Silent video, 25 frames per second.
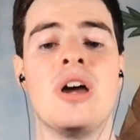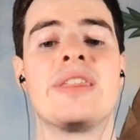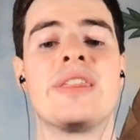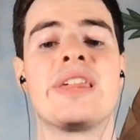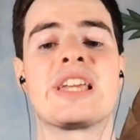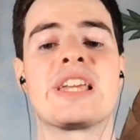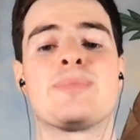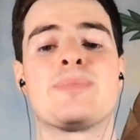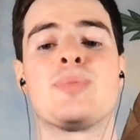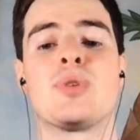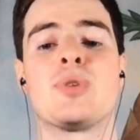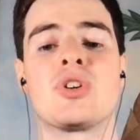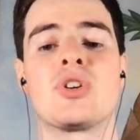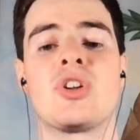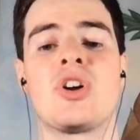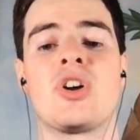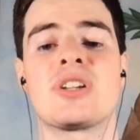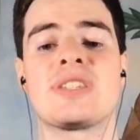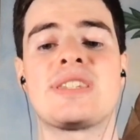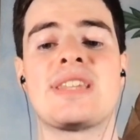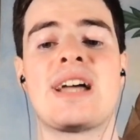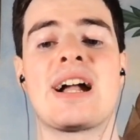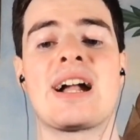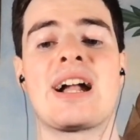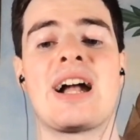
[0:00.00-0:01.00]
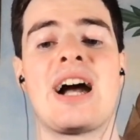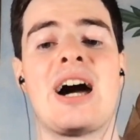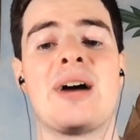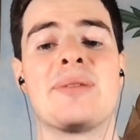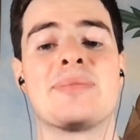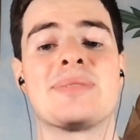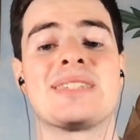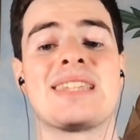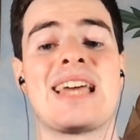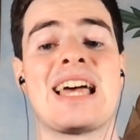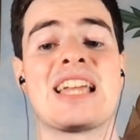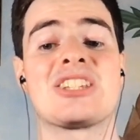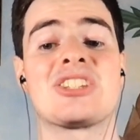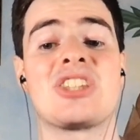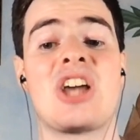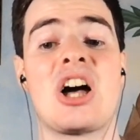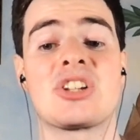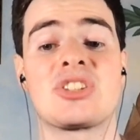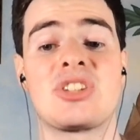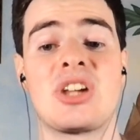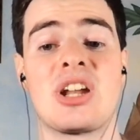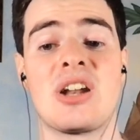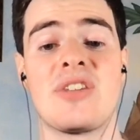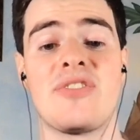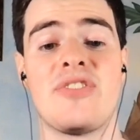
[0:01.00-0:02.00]
That's birddogs.com
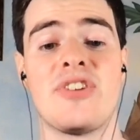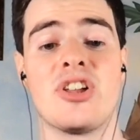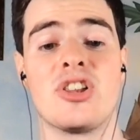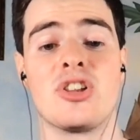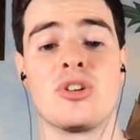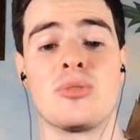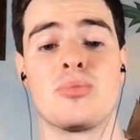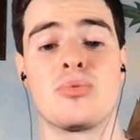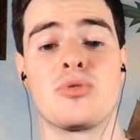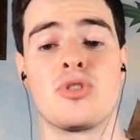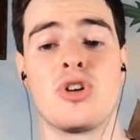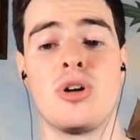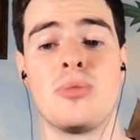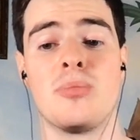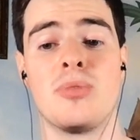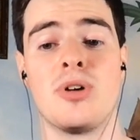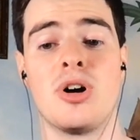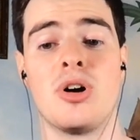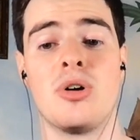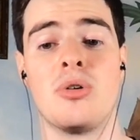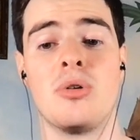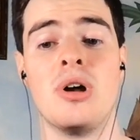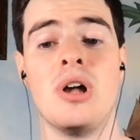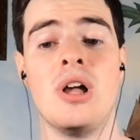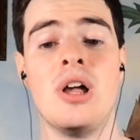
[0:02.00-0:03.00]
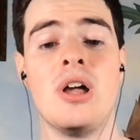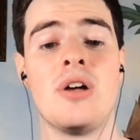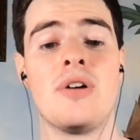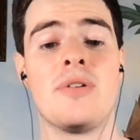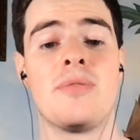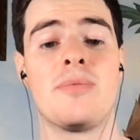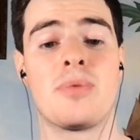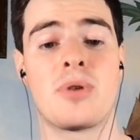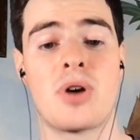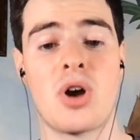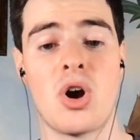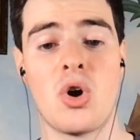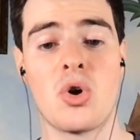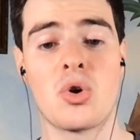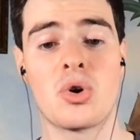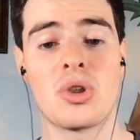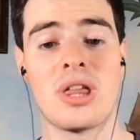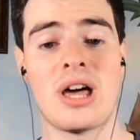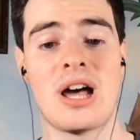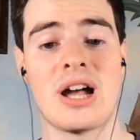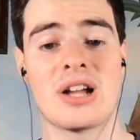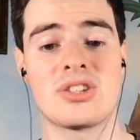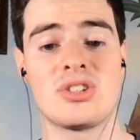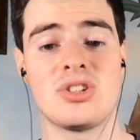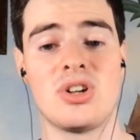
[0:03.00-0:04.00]
/LockedOnNFL or promo code
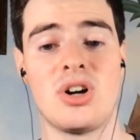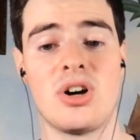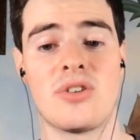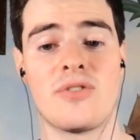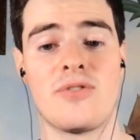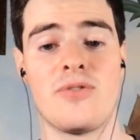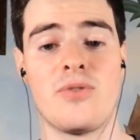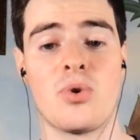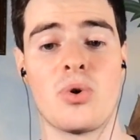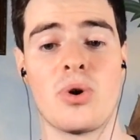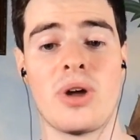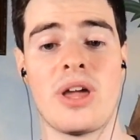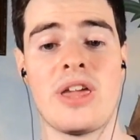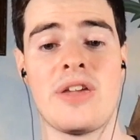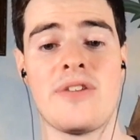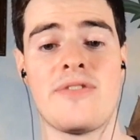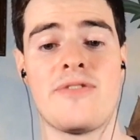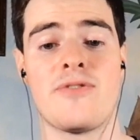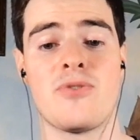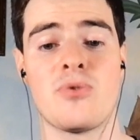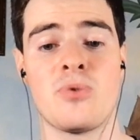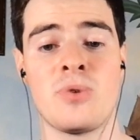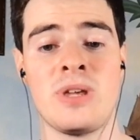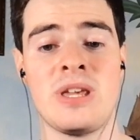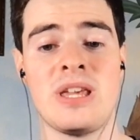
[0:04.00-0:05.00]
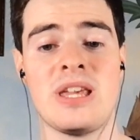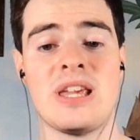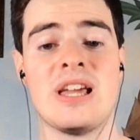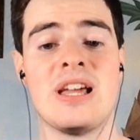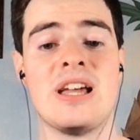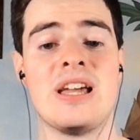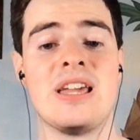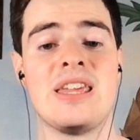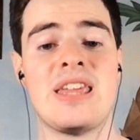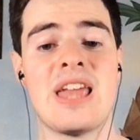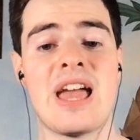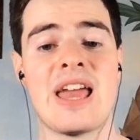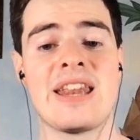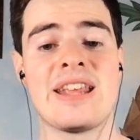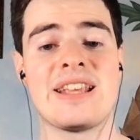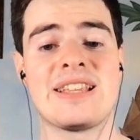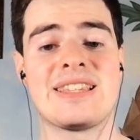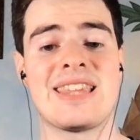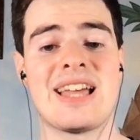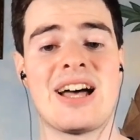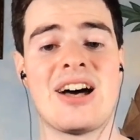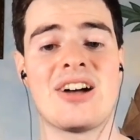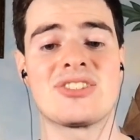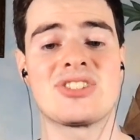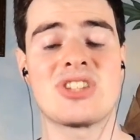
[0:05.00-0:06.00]
Locked On for a free Yeti
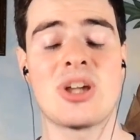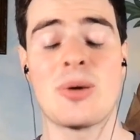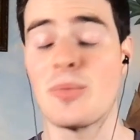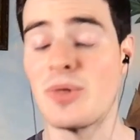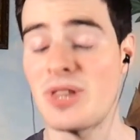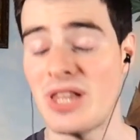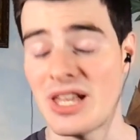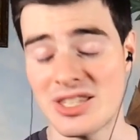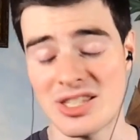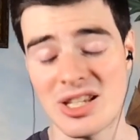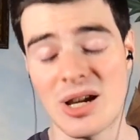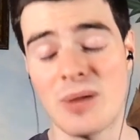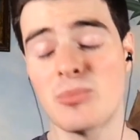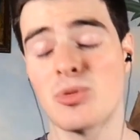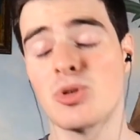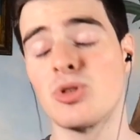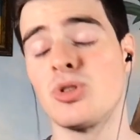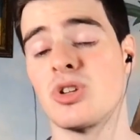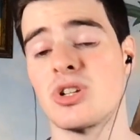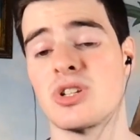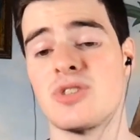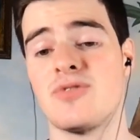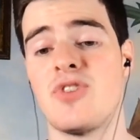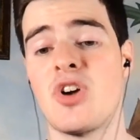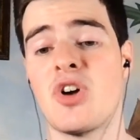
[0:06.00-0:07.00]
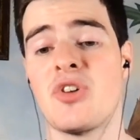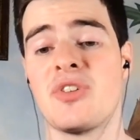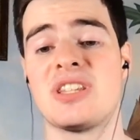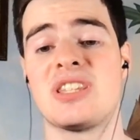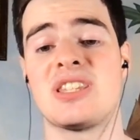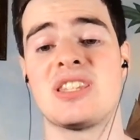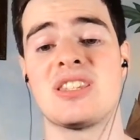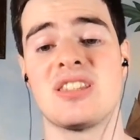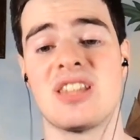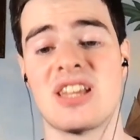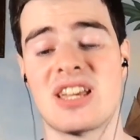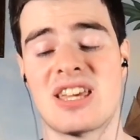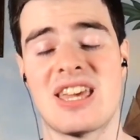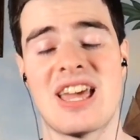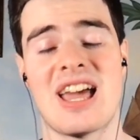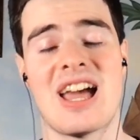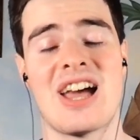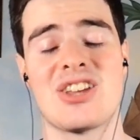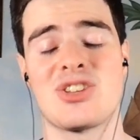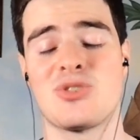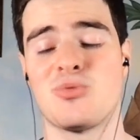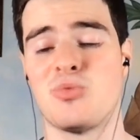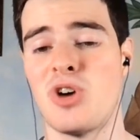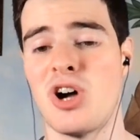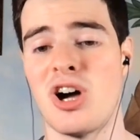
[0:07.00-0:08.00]
style tumbler. That tumbler looks very slick
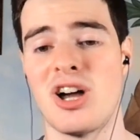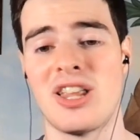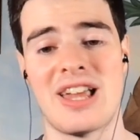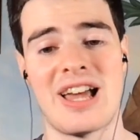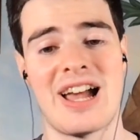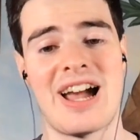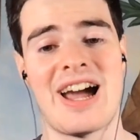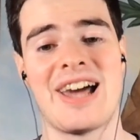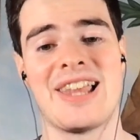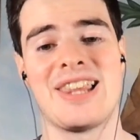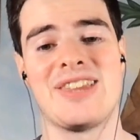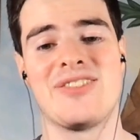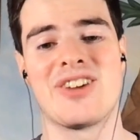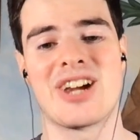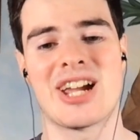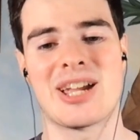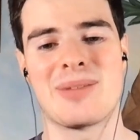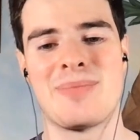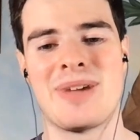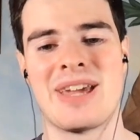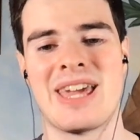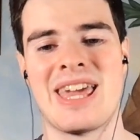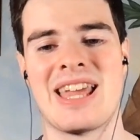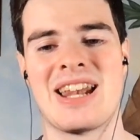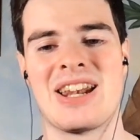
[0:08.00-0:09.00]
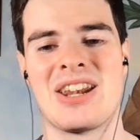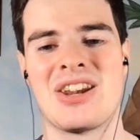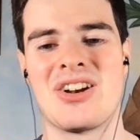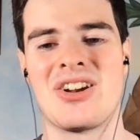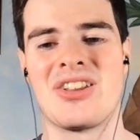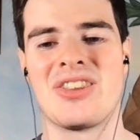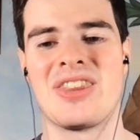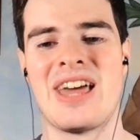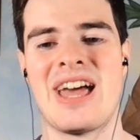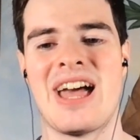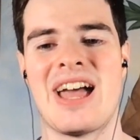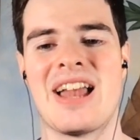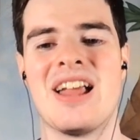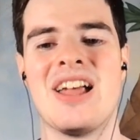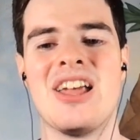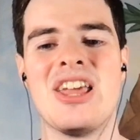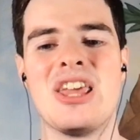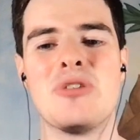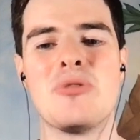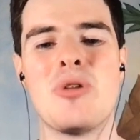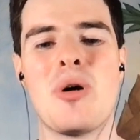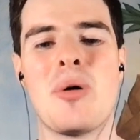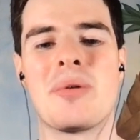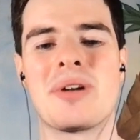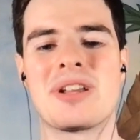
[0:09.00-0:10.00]
as well. I highly recommend getting in on that.
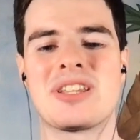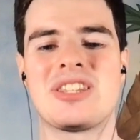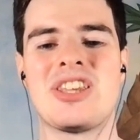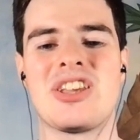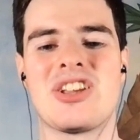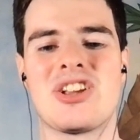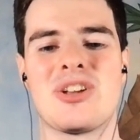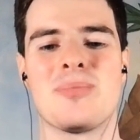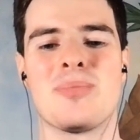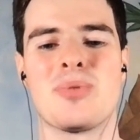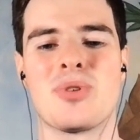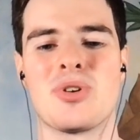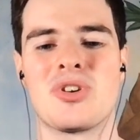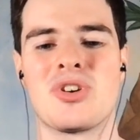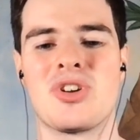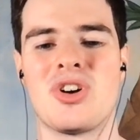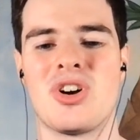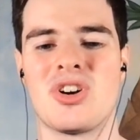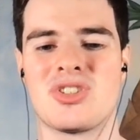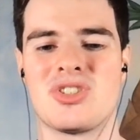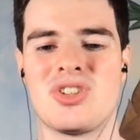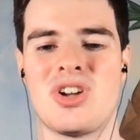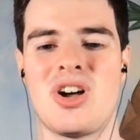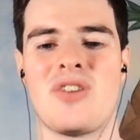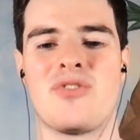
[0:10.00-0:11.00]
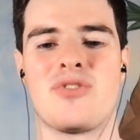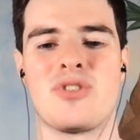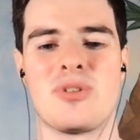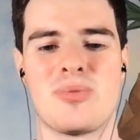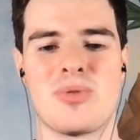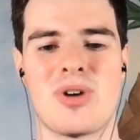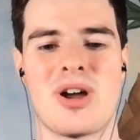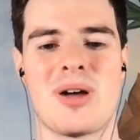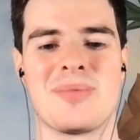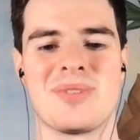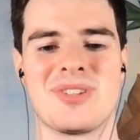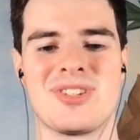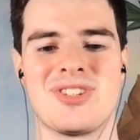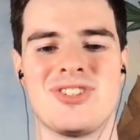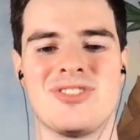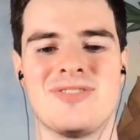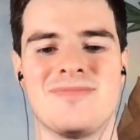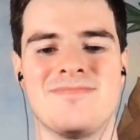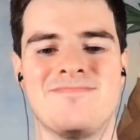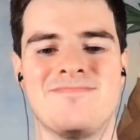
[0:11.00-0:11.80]
You won't want to take your Bird Dogs off, we promise you.